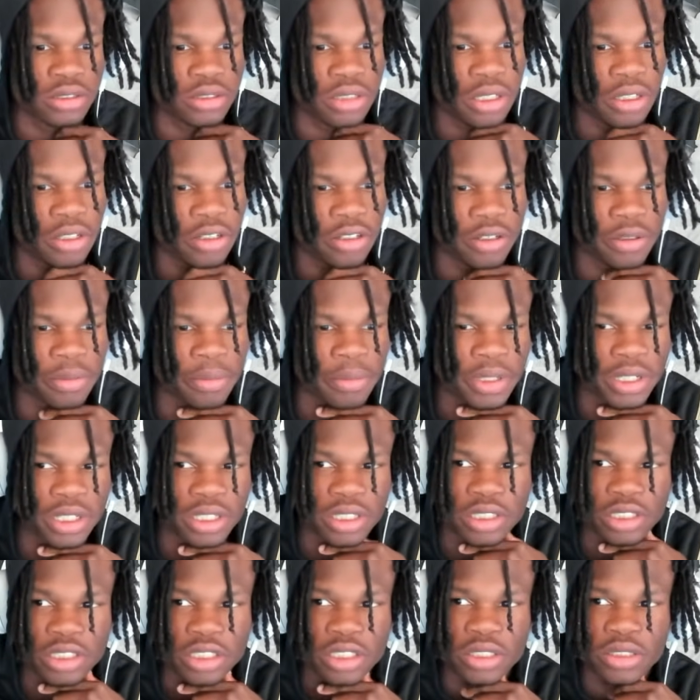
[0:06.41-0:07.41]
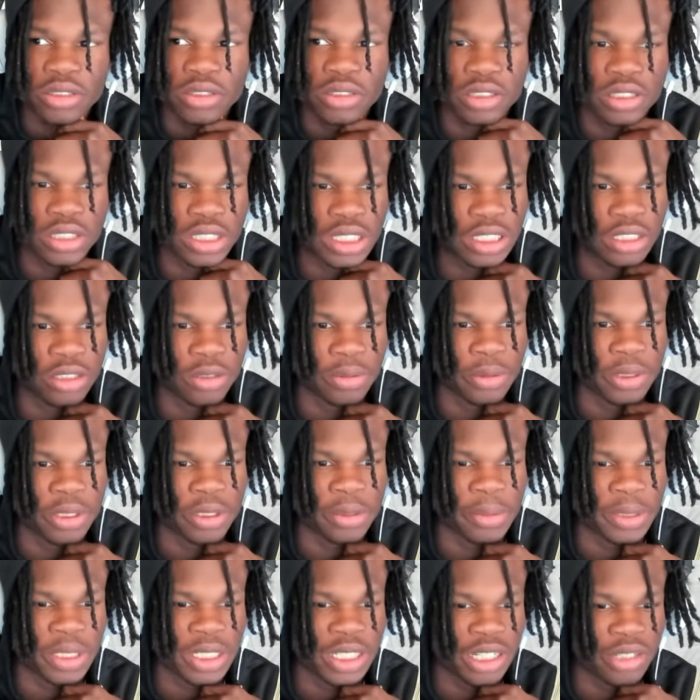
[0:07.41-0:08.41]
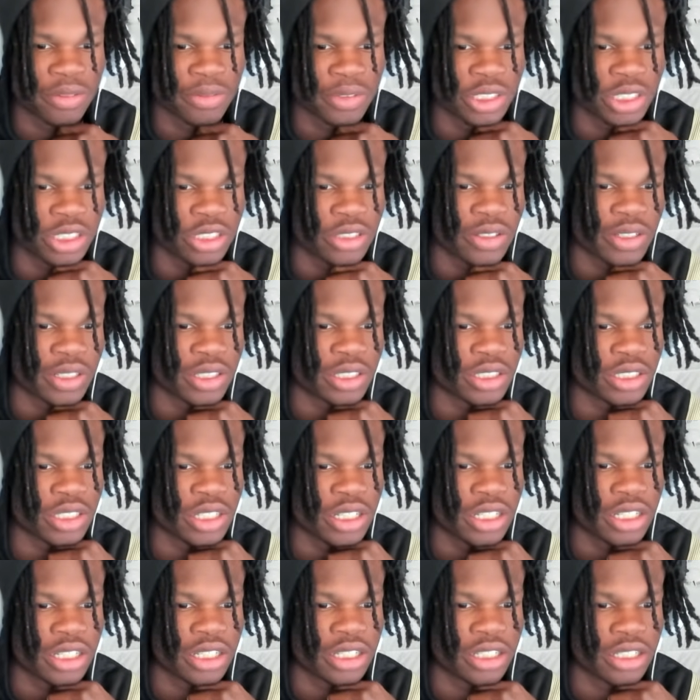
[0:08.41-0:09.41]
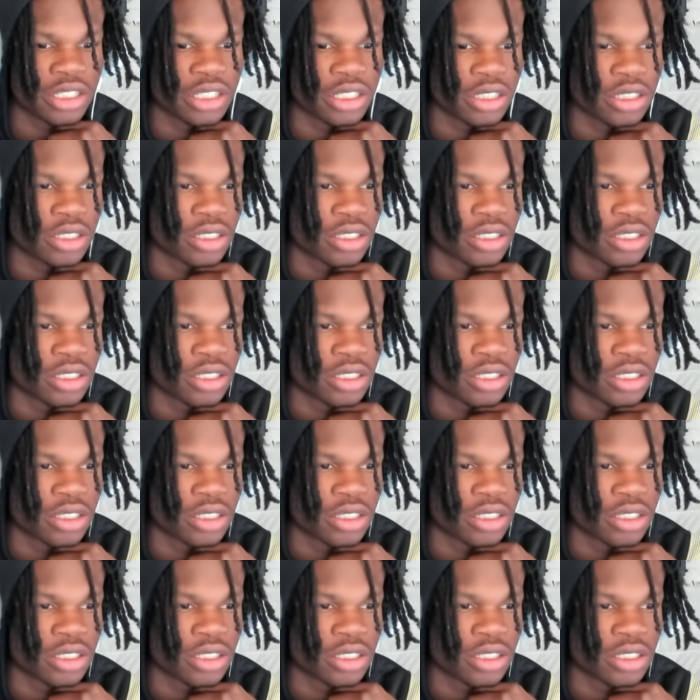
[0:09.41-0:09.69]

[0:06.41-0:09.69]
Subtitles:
How everybody doing? Hope everybody having a great day.